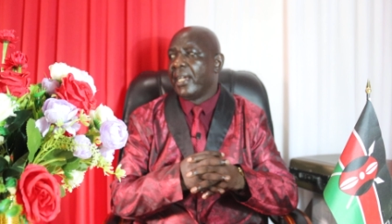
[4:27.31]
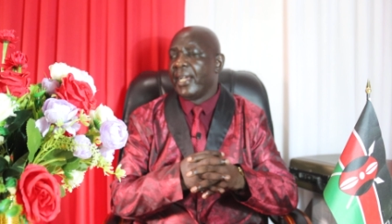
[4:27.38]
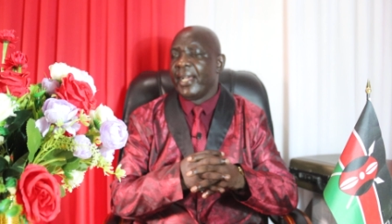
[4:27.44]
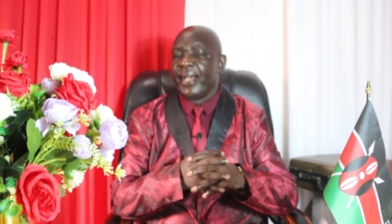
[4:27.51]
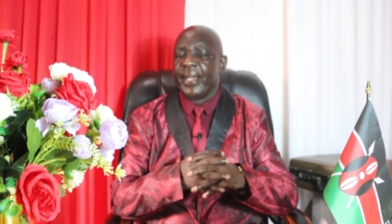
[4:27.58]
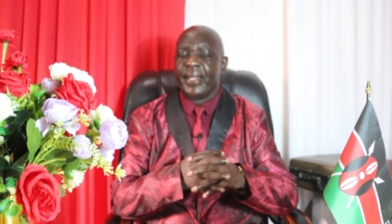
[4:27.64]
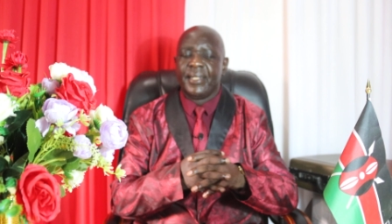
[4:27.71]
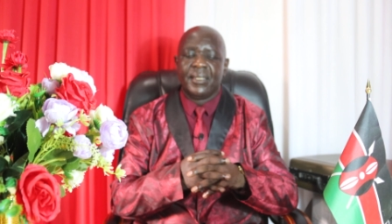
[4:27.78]

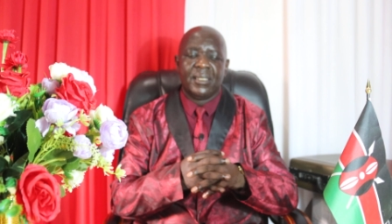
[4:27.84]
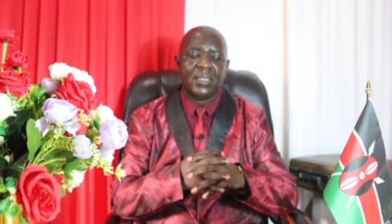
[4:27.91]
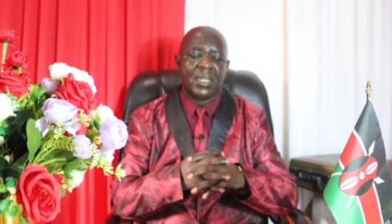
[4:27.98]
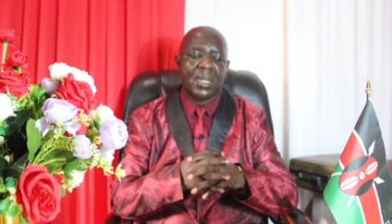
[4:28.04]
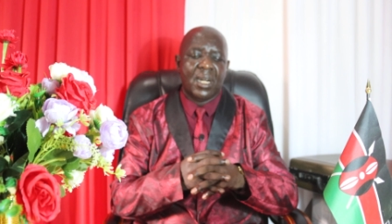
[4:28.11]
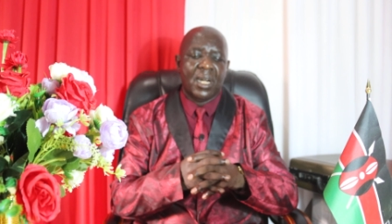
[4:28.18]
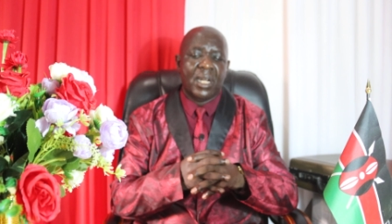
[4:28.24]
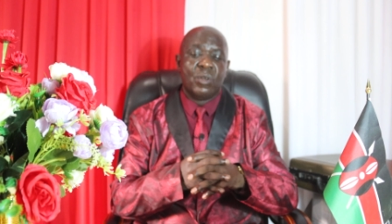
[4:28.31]
And
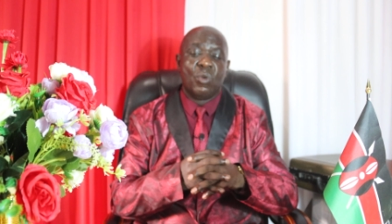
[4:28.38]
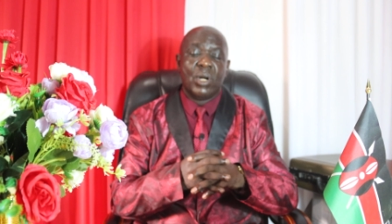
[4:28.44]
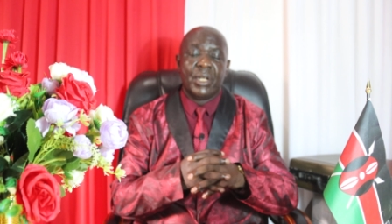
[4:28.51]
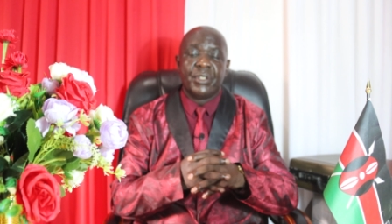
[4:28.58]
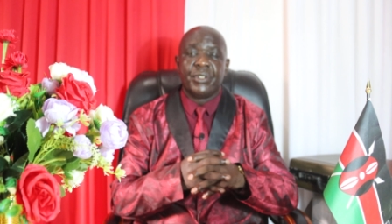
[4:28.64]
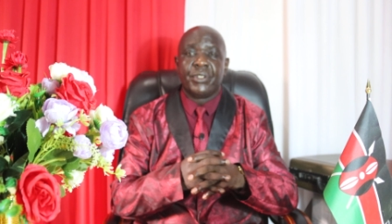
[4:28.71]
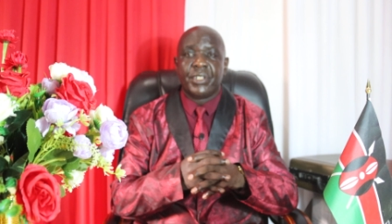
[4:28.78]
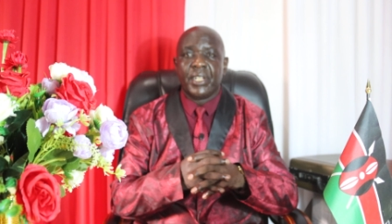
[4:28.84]
I
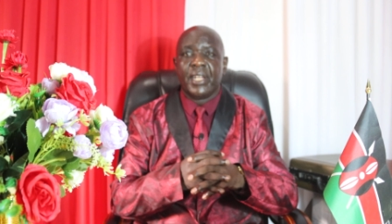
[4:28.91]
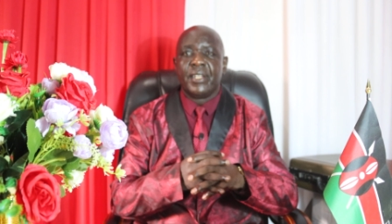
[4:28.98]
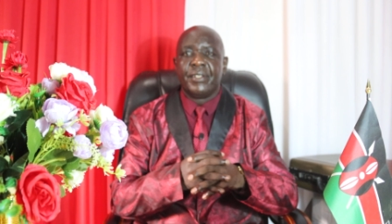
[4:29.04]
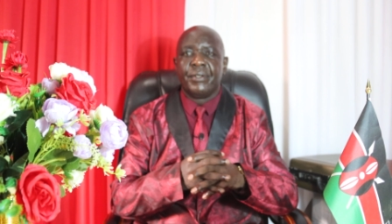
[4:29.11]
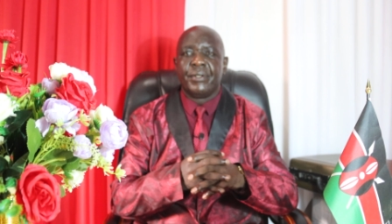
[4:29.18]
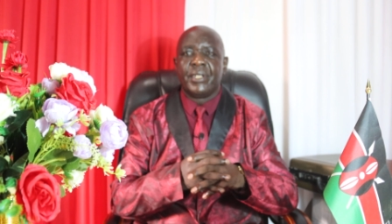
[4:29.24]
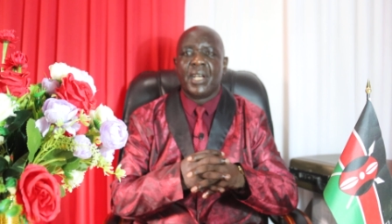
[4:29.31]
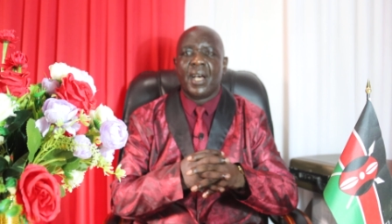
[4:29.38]
want to tell
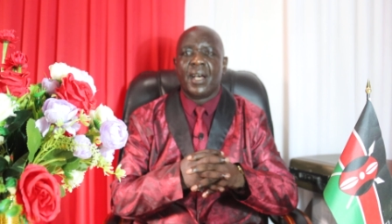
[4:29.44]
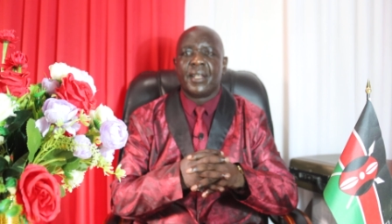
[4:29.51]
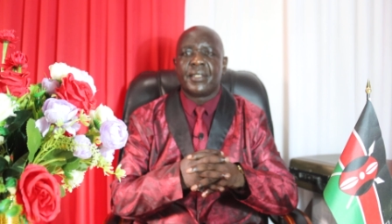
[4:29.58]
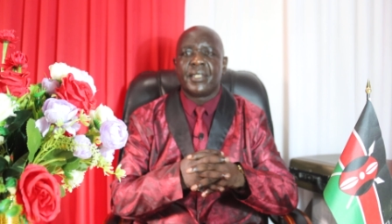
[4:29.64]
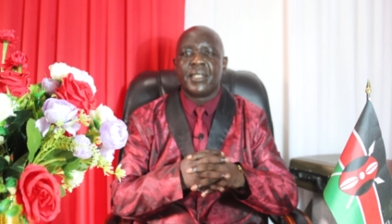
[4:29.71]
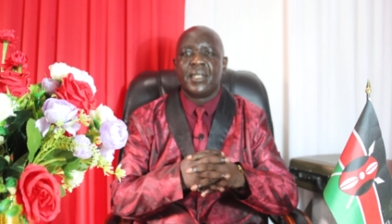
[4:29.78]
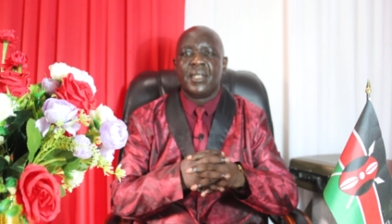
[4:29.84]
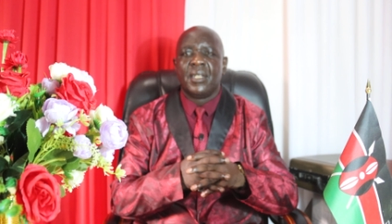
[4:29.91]
you
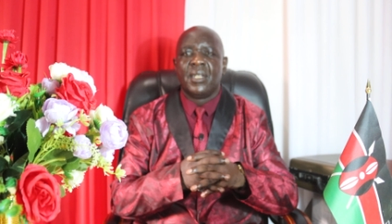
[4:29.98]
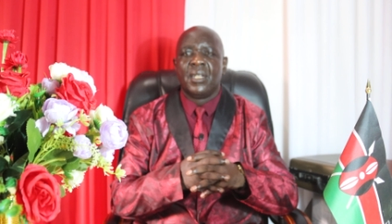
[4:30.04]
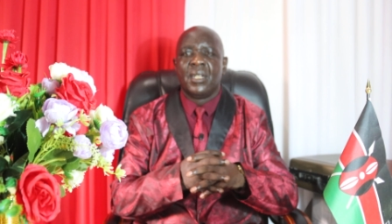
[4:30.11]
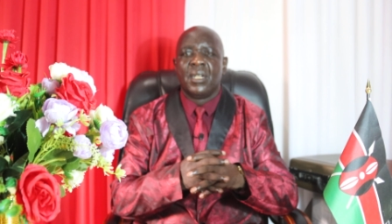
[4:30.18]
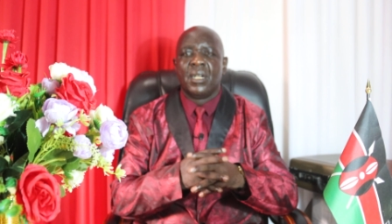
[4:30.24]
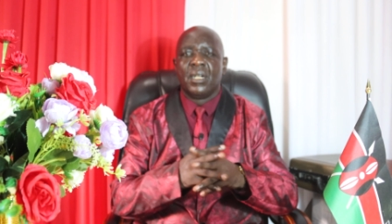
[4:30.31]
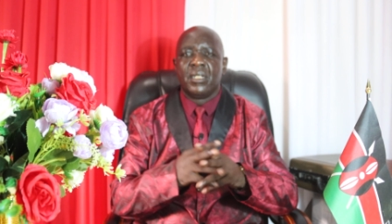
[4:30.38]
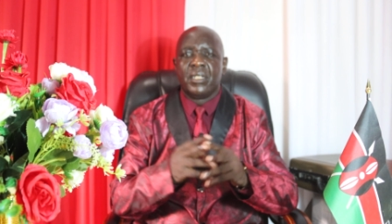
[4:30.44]
that
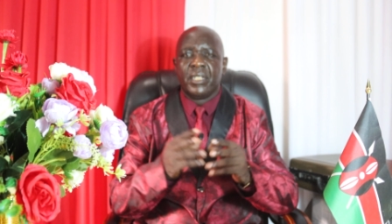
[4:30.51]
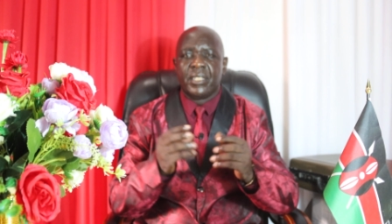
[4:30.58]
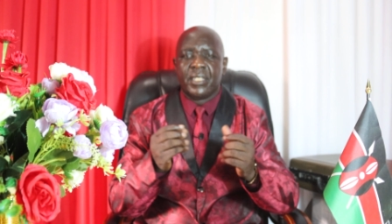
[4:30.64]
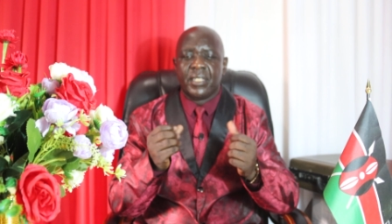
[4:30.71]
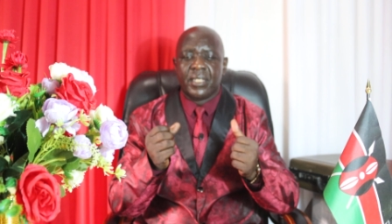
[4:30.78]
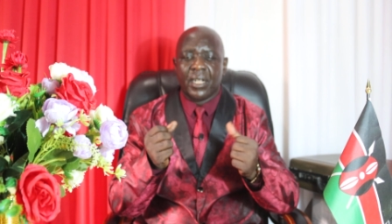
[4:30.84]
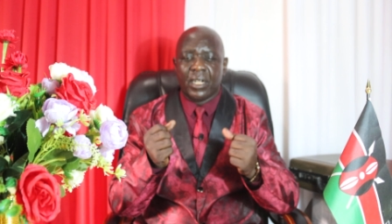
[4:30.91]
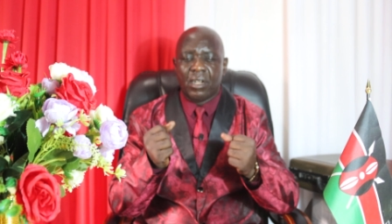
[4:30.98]

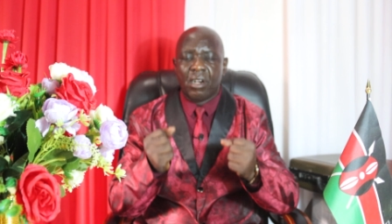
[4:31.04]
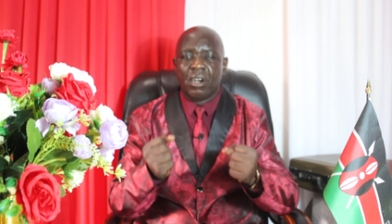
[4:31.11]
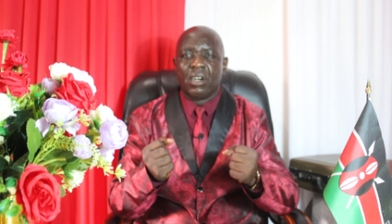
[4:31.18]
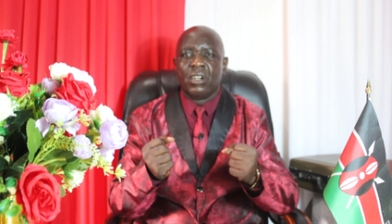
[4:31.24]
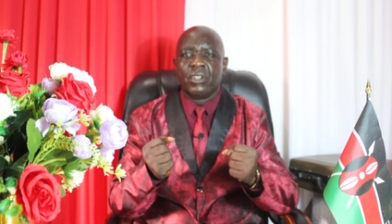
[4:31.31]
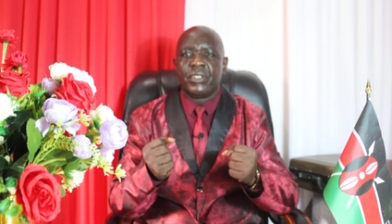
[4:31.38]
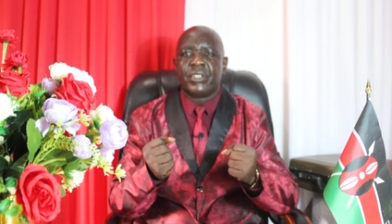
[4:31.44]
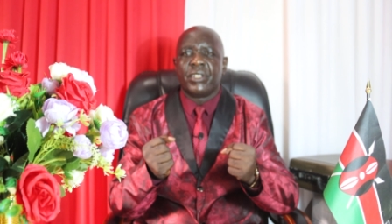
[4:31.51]
this is a
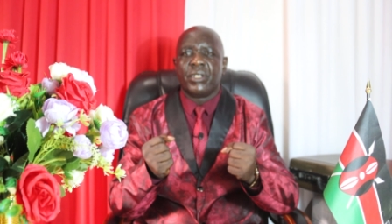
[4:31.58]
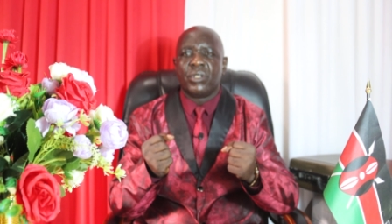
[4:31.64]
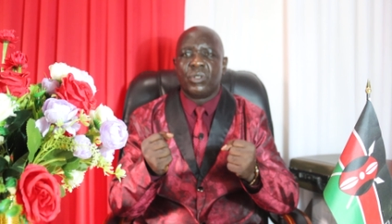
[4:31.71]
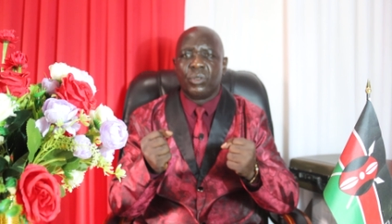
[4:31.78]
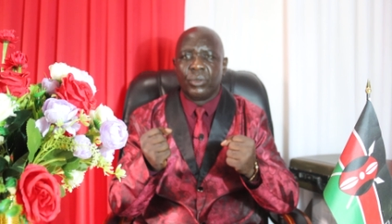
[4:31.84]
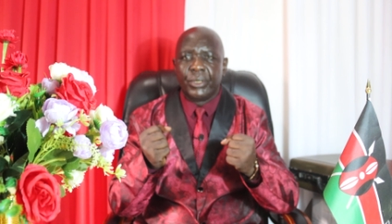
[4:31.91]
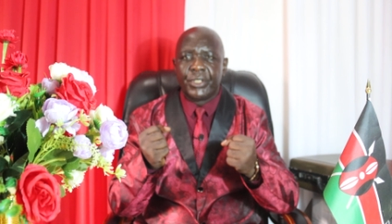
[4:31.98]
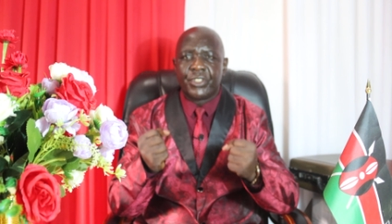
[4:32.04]
God
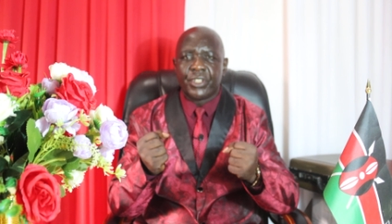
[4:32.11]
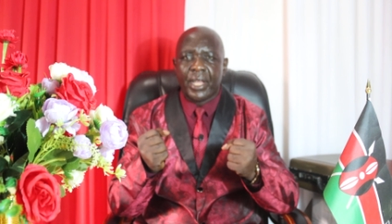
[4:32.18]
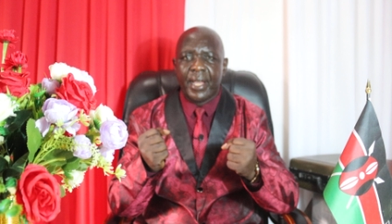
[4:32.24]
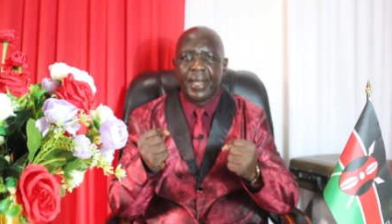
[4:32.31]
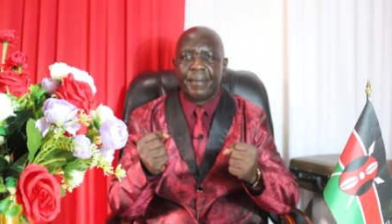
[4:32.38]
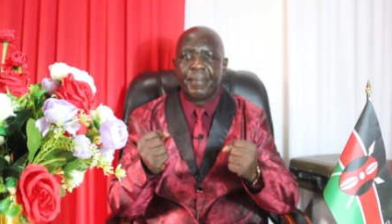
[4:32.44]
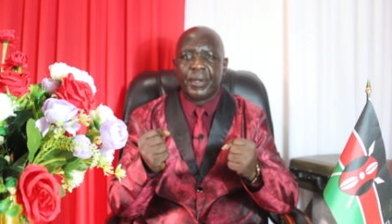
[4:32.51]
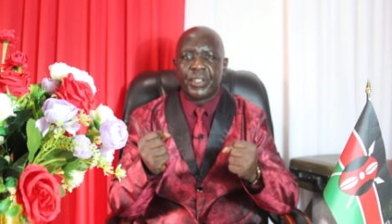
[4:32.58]
who is
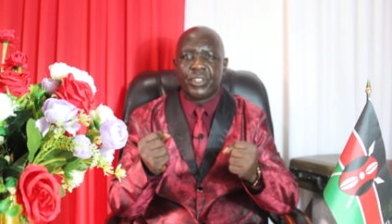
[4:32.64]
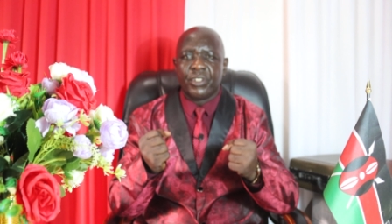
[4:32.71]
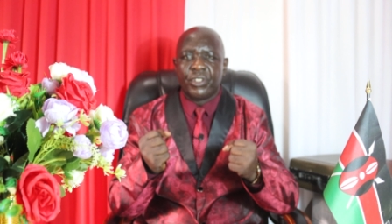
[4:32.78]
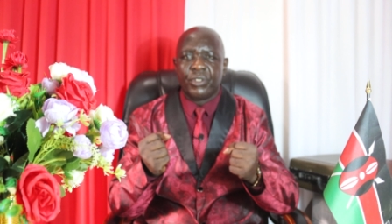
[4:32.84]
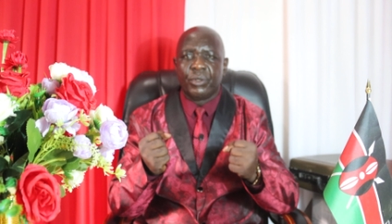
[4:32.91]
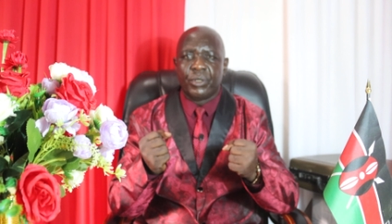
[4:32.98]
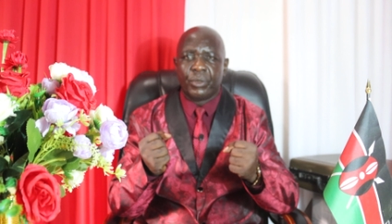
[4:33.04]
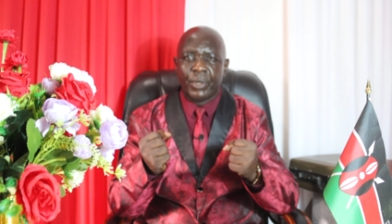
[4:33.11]
able to
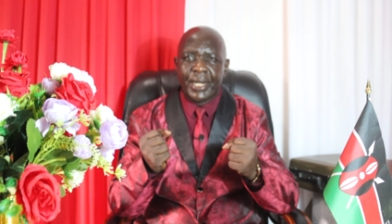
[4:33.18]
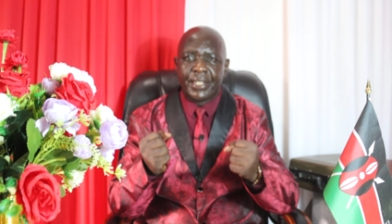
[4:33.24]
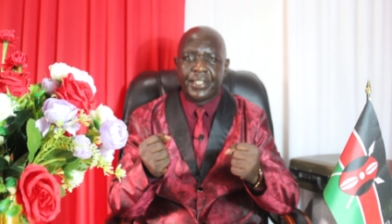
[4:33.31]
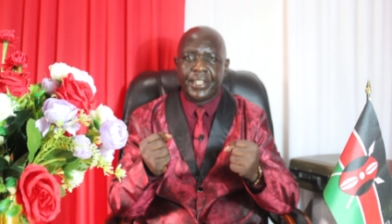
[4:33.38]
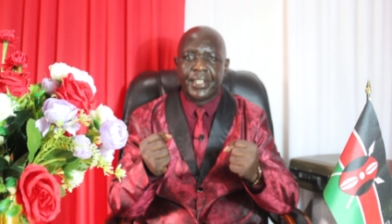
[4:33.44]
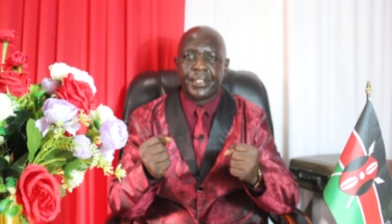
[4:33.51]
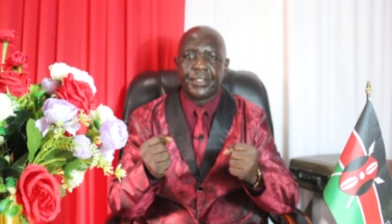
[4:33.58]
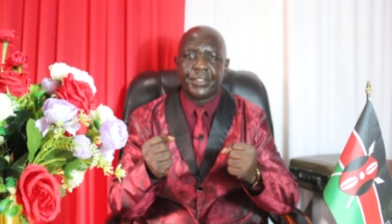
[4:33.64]
do great
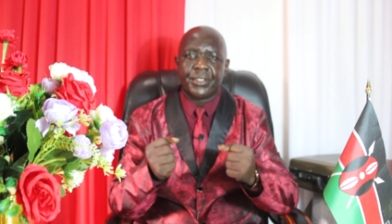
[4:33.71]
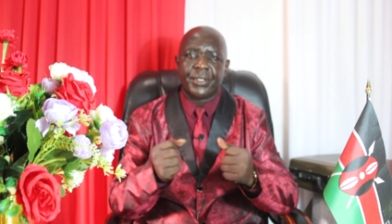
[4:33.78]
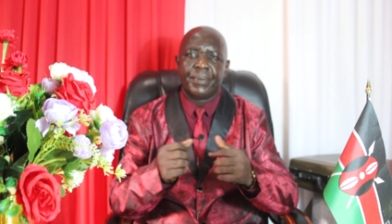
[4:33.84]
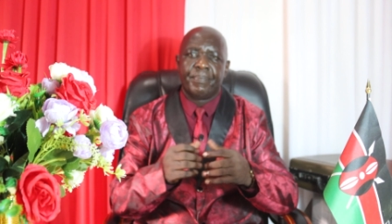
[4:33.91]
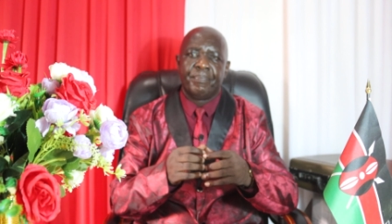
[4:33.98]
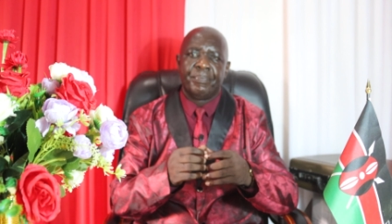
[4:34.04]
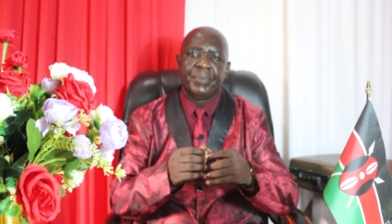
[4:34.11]
things.